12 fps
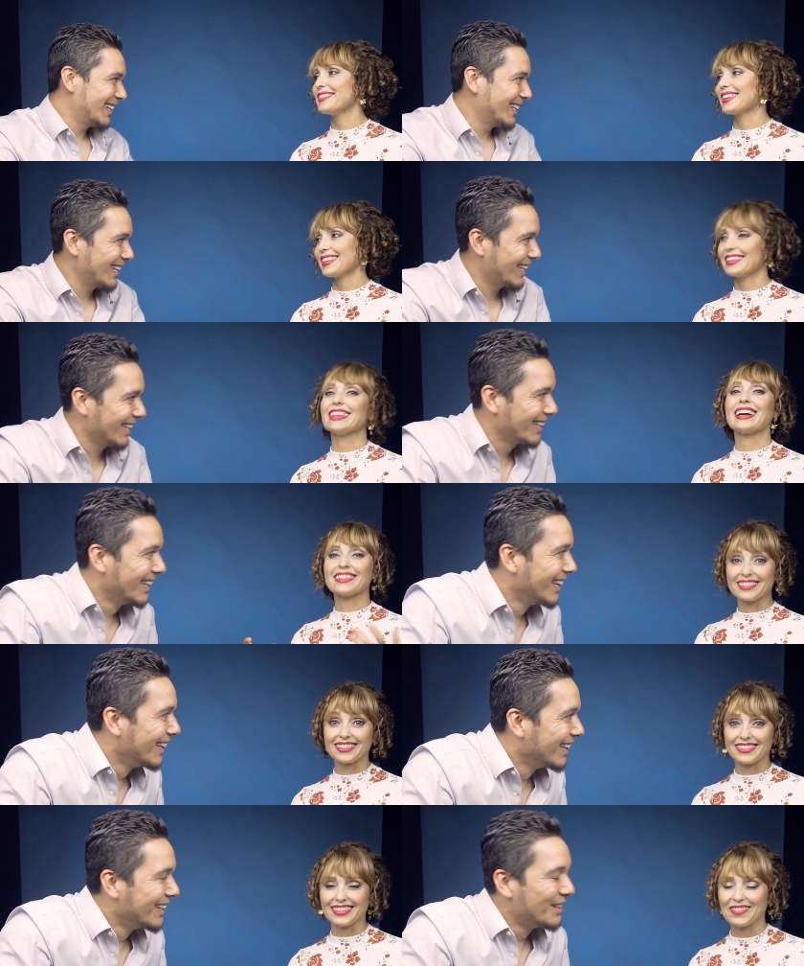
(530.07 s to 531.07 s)
Speaker 1: musician. The
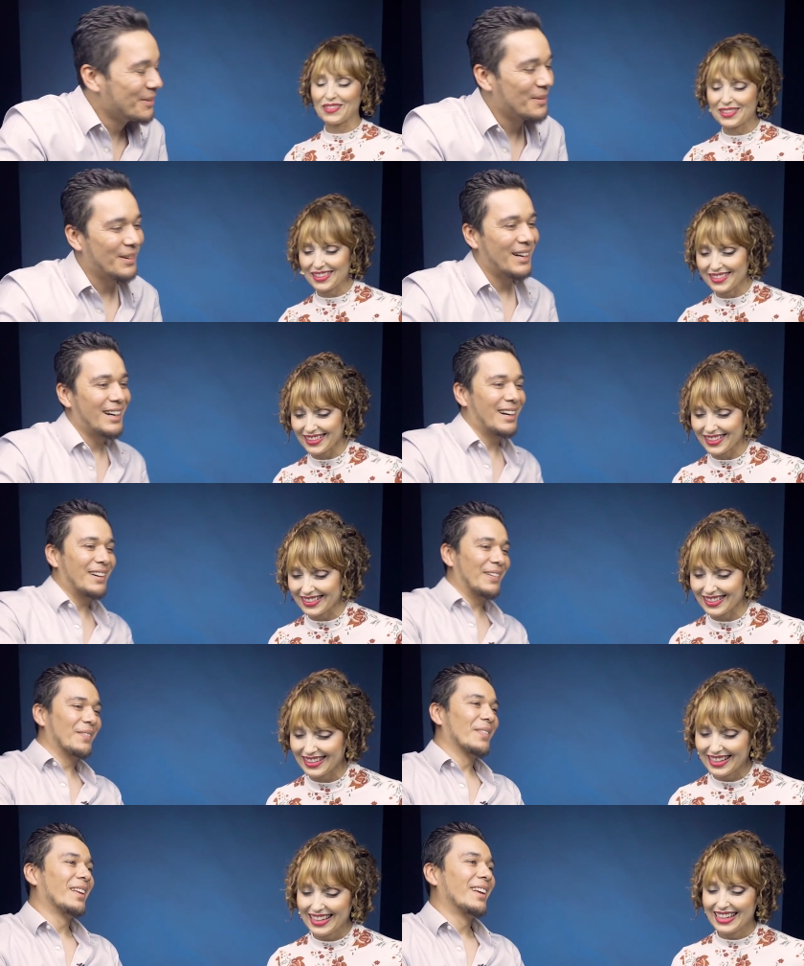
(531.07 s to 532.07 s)
dancers and the musician. Wow.